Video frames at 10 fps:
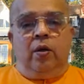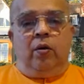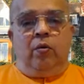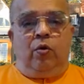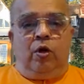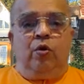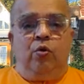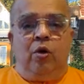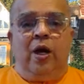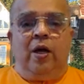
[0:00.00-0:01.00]
what
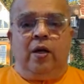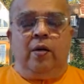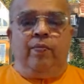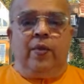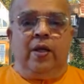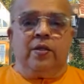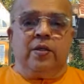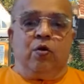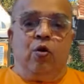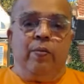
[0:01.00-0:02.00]
you are is
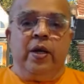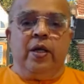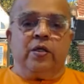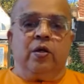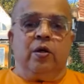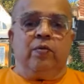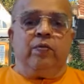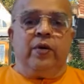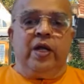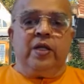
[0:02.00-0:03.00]
a combination
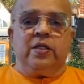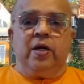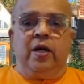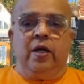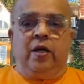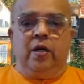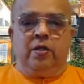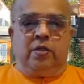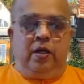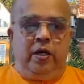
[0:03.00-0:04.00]
of nature and nurture.